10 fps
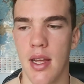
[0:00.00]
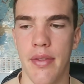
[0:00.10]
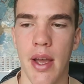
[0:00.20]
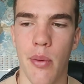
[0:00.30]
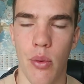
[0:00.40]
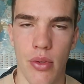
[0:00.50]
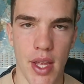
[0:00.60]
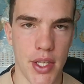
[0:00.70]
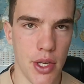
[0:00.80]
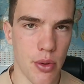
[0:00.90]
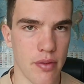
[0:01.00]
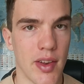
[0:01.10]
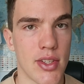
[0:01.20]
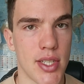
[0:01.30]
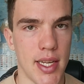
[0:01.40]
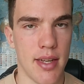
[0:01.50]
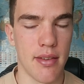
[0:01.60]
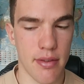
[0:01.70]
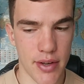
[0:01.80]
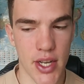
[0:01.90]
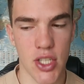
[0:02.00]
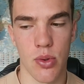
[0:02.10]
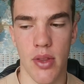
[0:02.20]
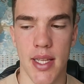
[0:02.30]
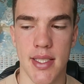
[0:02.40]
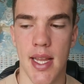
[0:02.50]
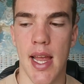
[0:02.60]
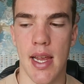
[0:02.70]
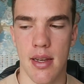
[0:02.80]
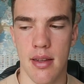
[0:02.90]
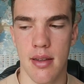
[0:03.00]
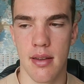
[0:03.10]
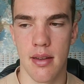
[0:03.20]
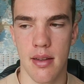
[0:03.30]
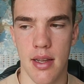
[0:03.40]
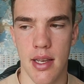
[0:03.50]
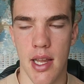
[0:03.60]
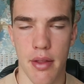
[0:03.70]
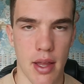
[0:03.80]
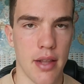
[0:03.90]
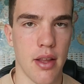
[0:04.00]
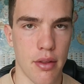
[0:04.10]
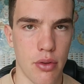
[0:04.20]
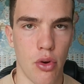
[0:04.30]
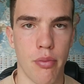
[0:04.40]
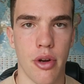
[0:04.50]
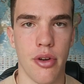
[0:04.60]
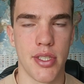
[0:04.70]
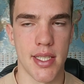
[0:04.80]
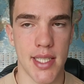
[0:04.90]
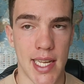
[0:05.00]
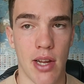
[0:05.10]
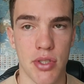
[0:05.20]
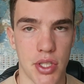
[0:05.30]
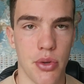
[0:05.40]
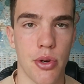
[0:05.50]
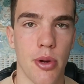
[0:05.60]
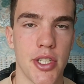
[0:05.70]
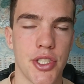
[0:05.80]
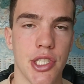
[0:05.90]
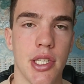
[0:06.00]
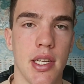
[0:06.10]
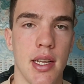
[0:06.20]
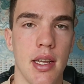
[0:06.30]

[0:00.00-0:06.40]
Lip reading: And that way, when they do eventually finish what they're saying and their thought process, and they ask you a question,